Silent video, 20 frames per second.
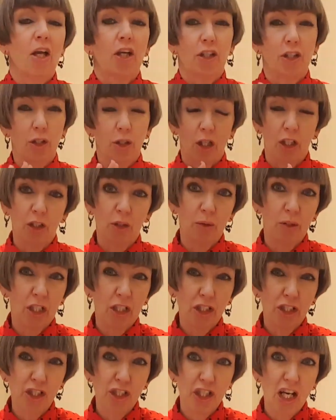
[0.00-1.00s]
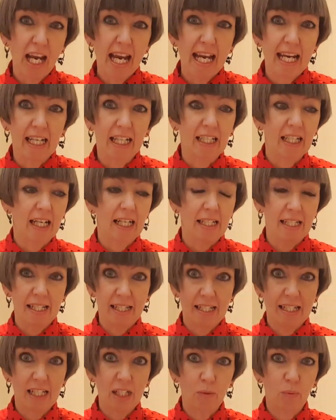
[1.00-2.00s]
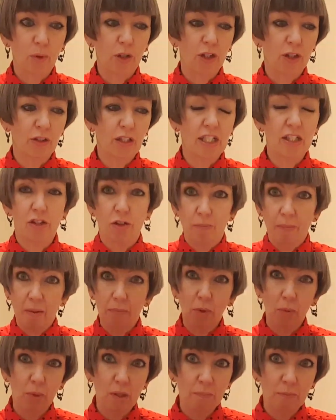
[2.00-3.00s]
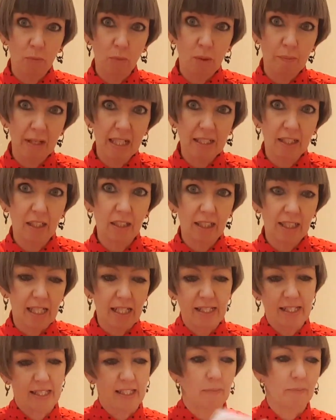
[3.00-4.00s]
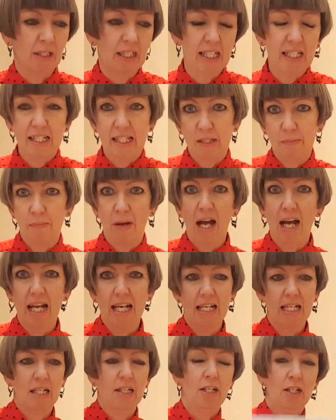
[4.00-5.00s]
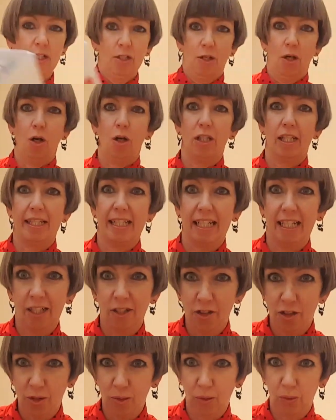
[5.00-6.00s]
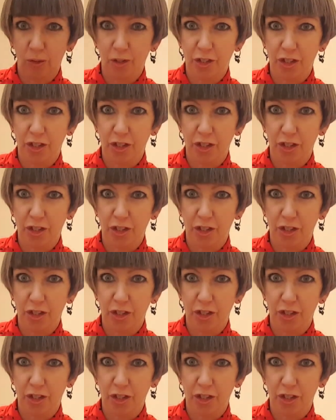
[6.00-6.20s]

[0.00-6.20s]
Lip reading: You are going to check and see what you need. Remember, we made our list. I mean, this is my holiday control